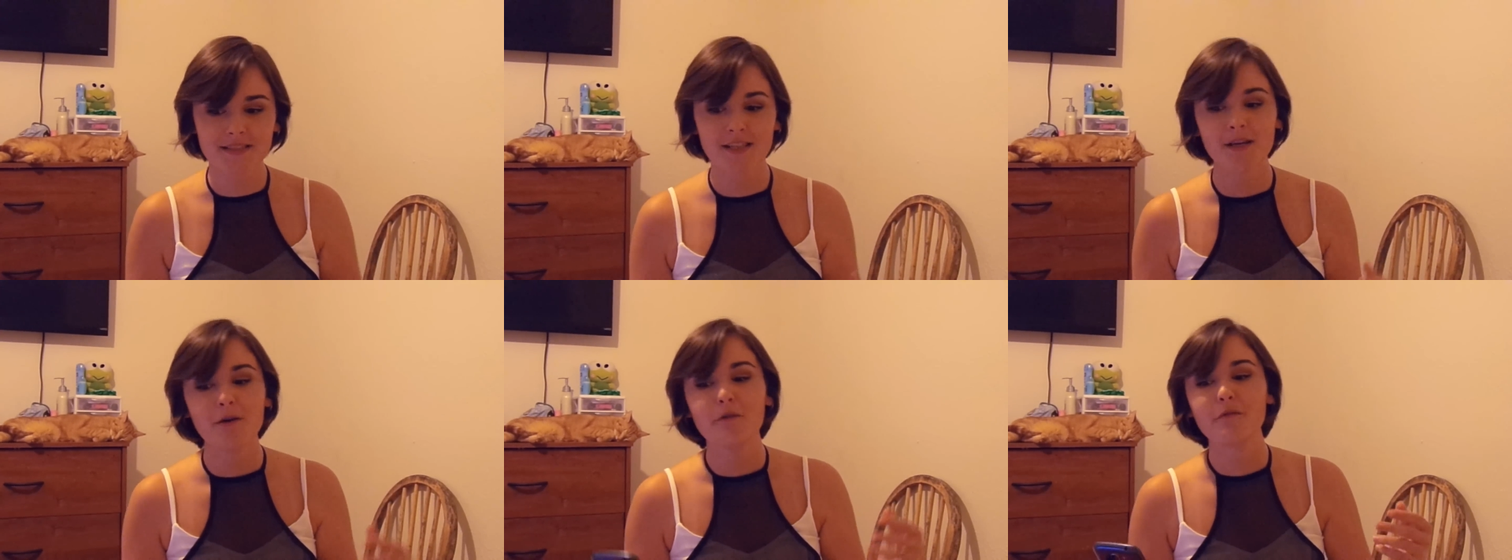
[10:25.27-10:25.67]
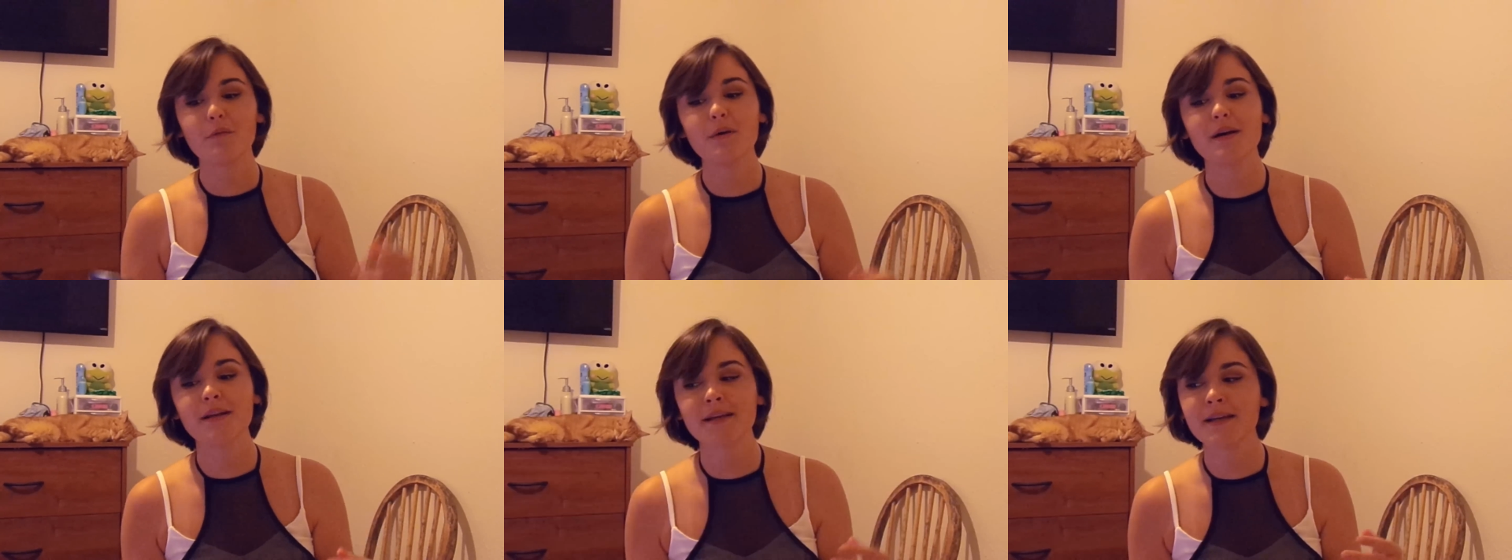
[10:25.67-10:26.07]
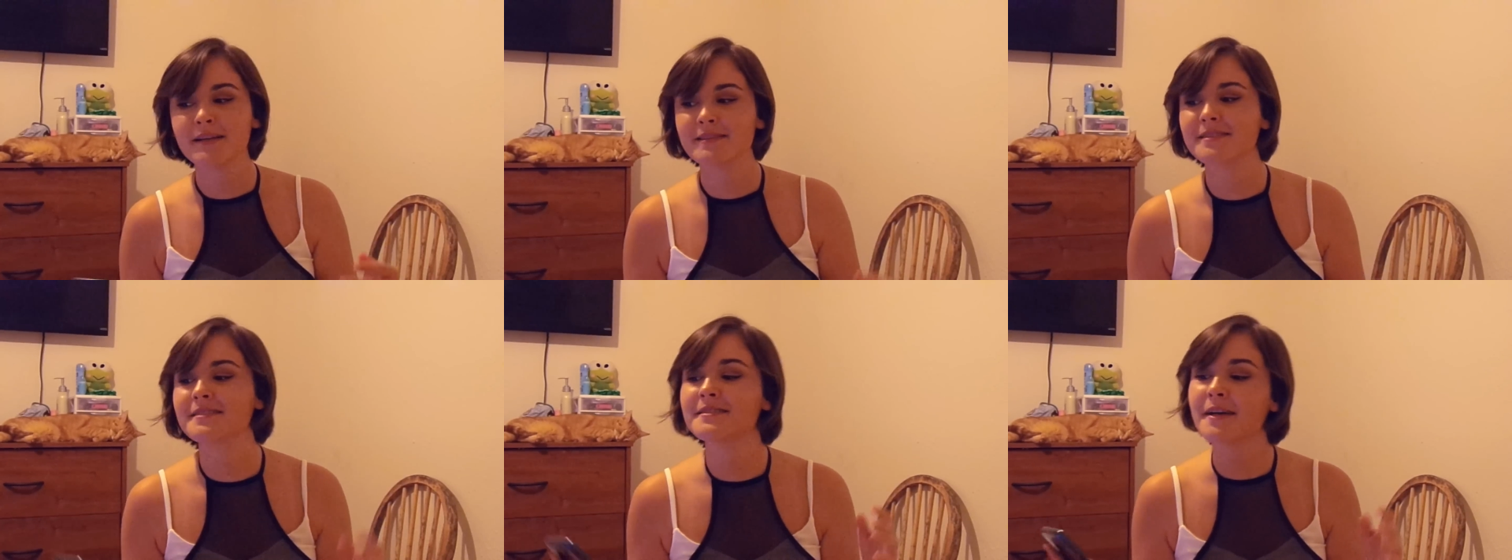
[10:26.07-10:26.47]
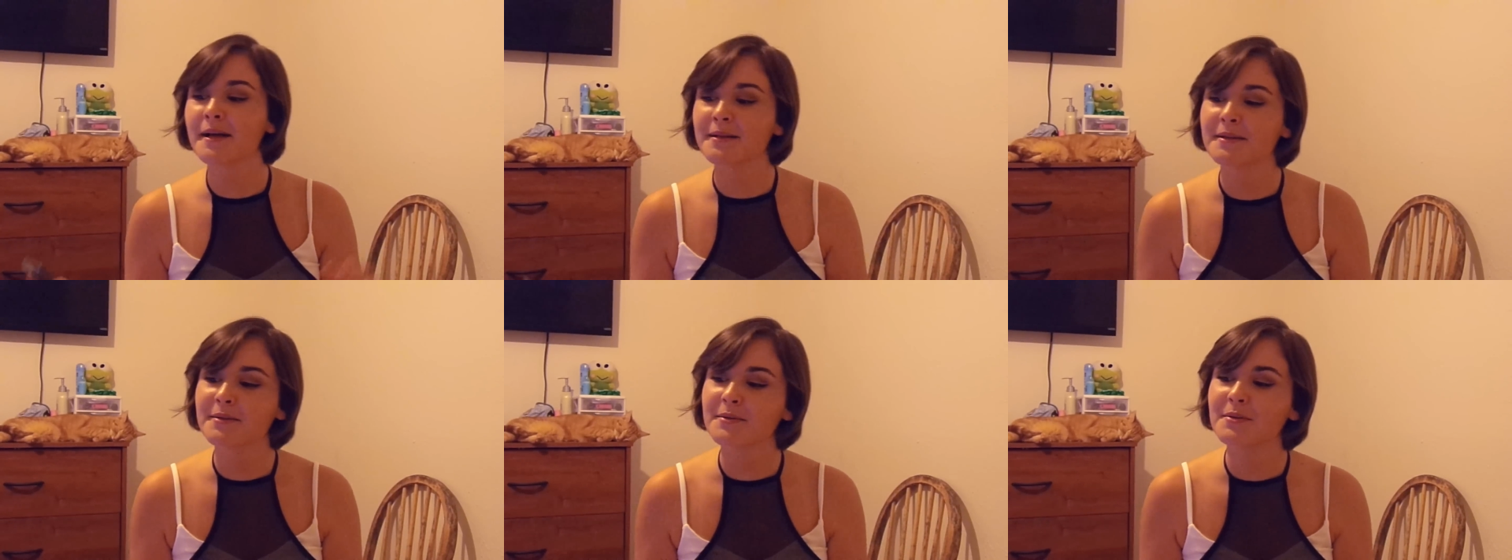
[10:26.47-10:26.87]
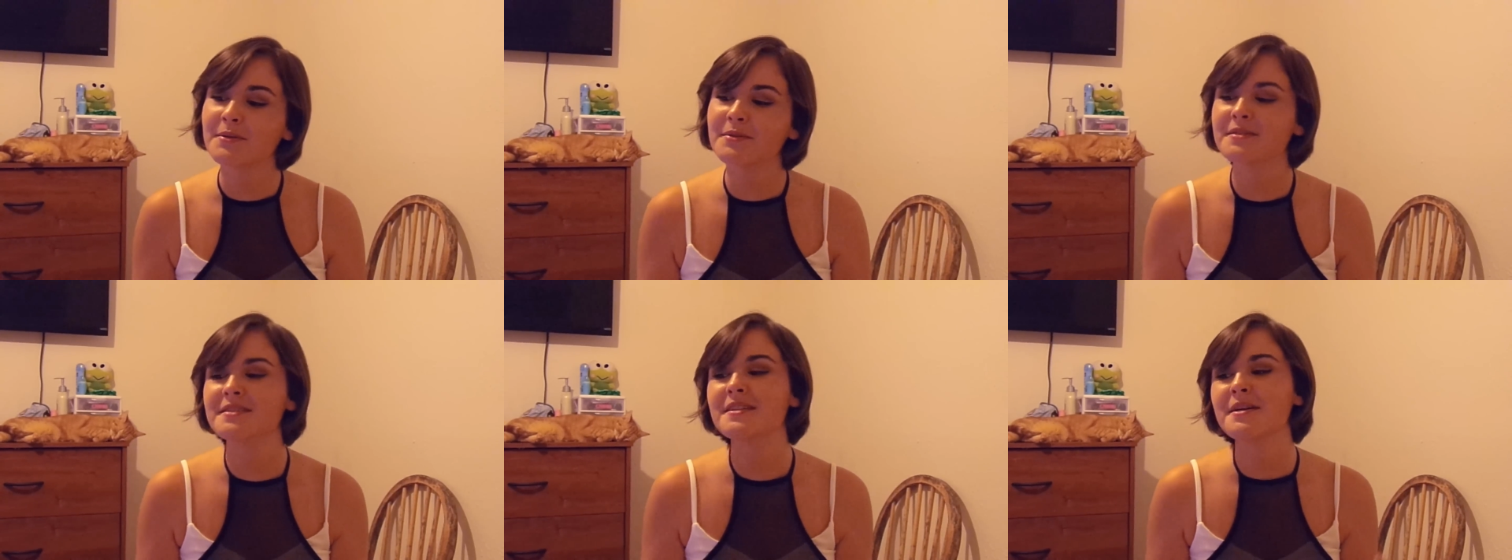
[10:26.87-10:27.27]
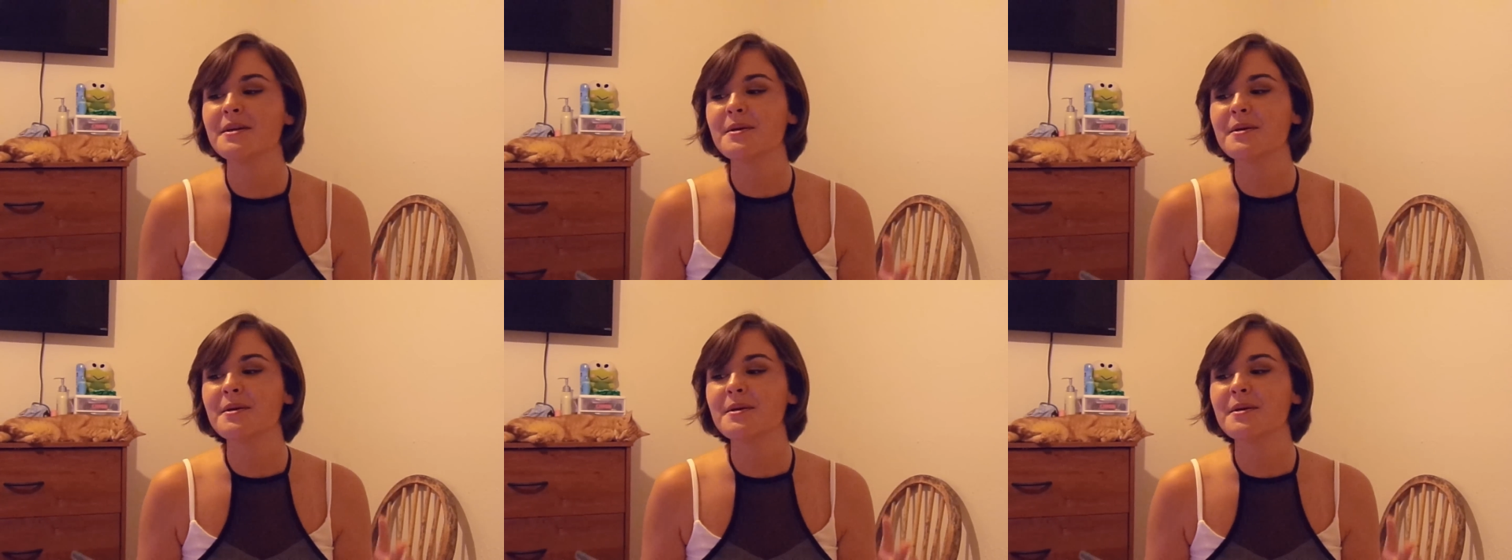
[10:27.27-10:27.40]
If you want to get into technicals,